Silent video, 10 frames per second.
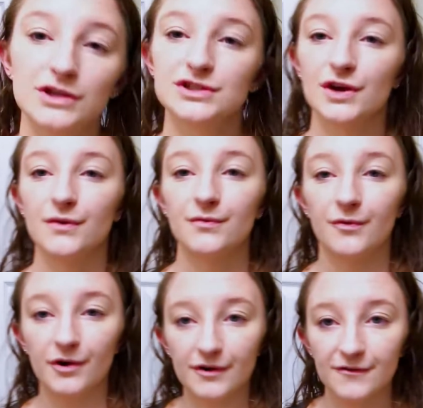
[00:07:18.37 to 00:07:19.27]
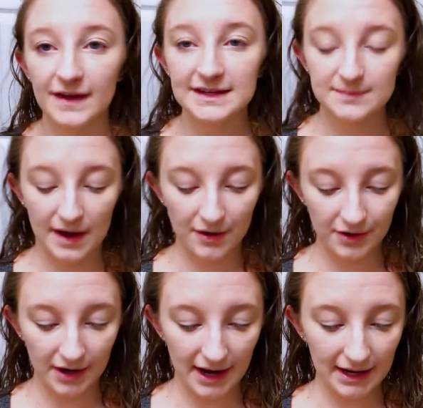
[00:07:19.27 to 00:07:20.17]
So for face
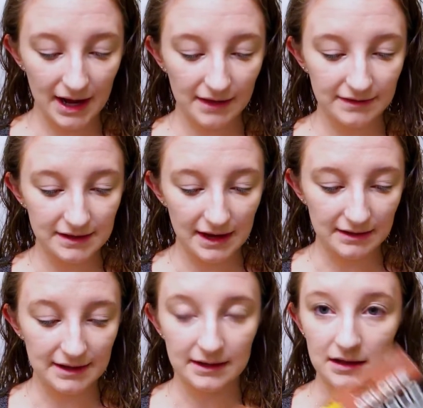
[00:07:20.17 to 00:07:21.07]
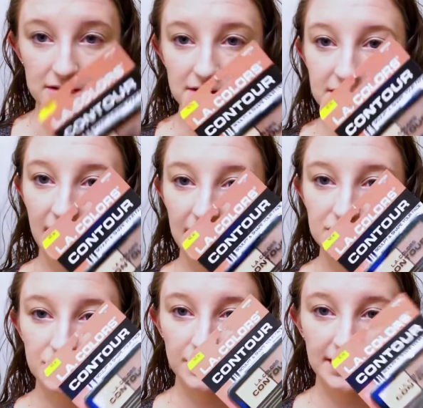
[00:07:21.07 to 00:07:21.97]
powder, I got the L.A Colors
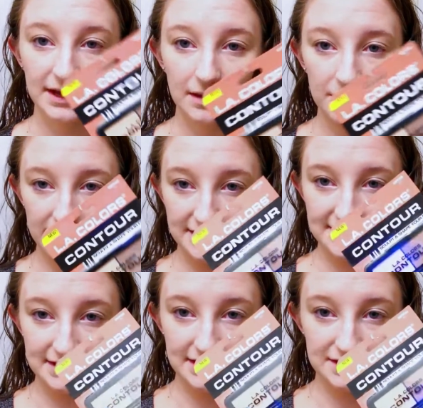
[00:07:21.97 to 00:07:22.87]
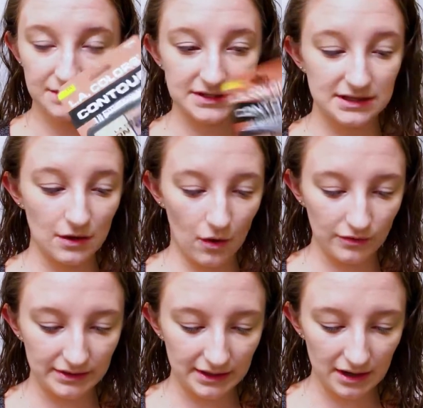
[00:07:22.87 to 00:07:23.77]
Contour Kit because this was the
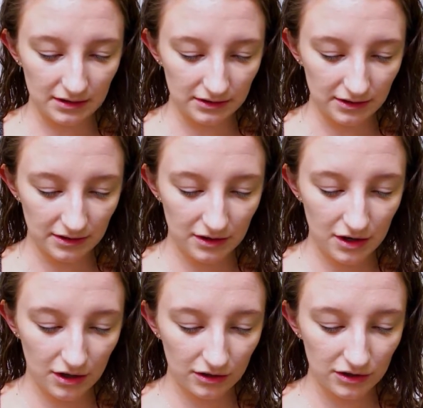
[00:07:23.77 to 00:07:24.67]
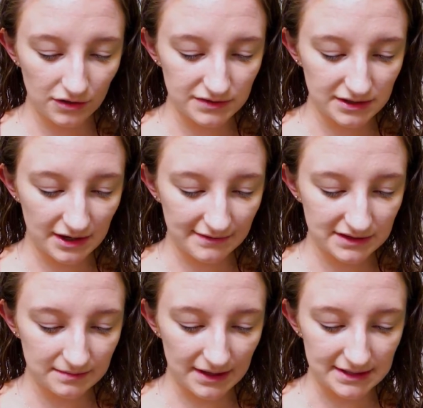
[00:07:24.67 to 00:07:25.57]
only color close enough
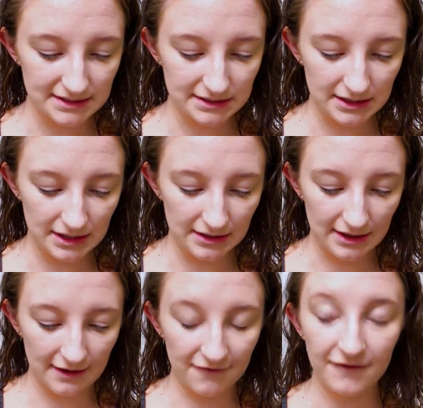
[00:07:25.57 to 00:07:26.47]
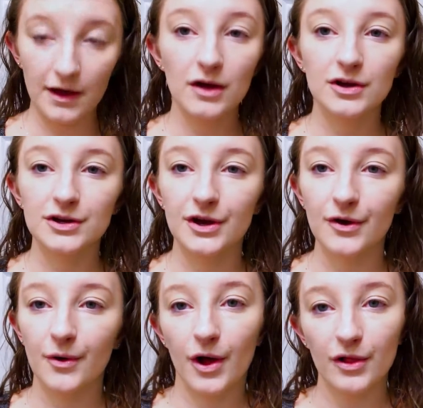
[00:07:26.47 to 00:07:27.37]
to my skin that I felt could
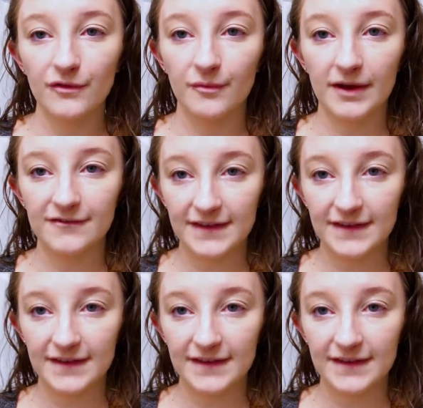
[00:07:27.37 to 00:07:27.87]
go all over my